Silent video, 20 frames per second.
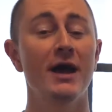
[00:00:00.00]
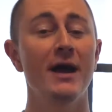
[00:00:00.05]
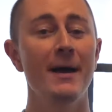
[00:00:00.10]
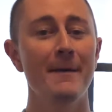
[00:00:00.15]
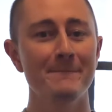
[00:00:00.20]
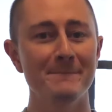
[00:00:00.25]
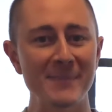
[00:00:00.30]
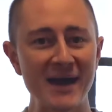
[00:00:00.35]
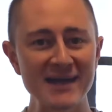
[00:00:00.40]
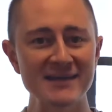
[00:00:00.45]

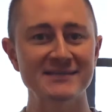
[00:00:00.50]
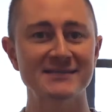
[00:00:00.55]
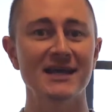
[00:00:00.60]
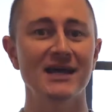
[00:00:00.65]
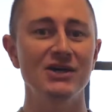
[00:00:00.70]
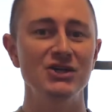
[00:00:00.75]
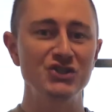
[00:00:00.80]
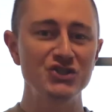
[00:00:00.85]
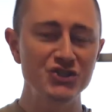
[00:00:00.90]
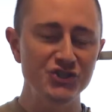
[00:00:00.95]
Mace
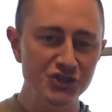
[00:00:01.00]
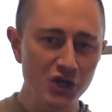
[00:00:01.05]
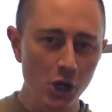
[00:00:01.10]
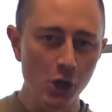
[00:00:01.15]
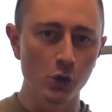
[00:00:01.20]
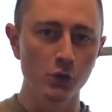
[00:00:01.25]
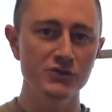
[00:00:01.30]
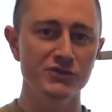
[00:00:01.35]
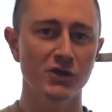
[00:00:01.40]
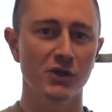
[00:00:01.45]

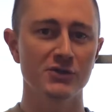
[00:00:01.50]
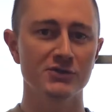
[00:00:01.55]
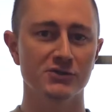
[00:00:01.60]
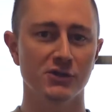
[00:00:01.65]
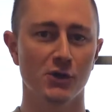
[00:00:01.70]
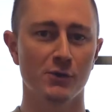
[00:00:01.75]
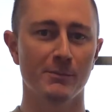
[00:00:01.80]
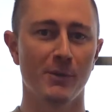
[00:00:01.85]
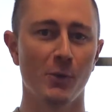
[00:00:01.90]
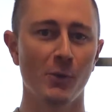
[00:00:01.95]
show. Sorry,
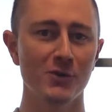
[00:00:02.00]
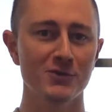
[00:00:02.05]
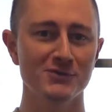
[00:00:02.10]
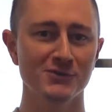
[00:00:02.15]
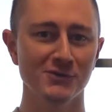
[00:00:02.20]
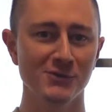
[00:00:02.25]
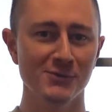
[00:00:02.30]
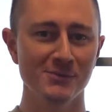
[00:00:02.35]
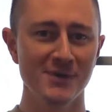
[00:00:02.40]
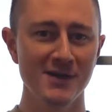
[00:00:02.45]
slurring my words a
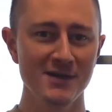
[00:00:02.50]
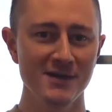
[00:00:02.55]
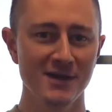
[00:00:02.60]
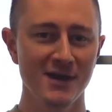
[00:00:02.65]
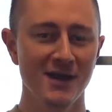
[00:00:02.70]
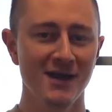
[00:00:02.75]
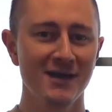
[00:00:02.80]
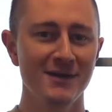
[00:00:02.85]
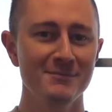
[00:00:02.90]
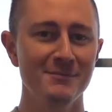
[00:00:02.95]
little bit,
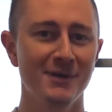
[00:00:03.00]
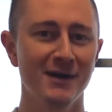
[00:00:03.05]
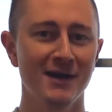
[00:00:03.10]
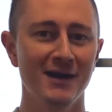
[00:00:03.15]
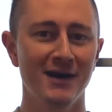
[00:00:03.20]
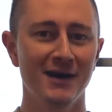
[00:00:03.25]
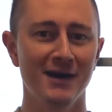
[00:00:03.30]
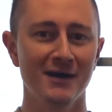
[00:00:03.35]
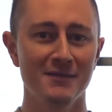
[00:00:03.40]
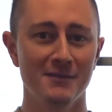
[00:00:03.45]
but
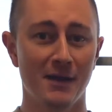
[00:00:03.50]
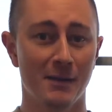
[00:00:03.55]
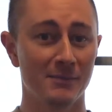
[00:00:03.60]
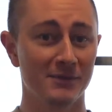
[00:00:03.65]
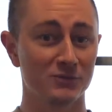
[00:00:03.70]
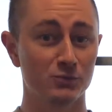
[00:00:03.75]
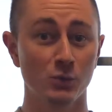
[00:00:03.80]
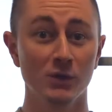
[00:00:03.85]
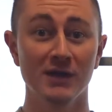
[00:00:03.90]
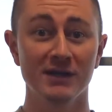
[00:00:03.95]
I'm
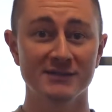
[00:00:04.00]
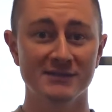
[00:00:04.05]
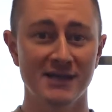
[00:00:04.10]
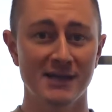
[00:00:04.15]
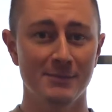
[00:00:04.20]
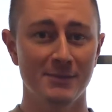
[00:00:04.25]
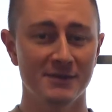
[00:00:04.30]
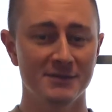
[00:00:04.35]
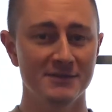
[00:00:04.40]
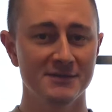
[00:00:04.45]
really excited
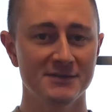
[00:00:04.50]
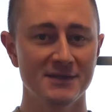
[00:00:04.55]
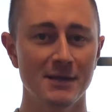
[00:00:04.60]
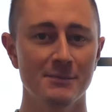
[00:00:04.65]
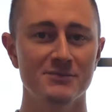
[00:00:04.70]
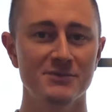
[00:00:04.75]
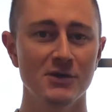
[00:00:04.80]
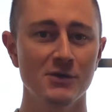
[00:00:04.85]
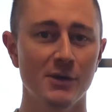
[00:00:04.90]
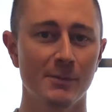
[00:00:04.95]
about this episode.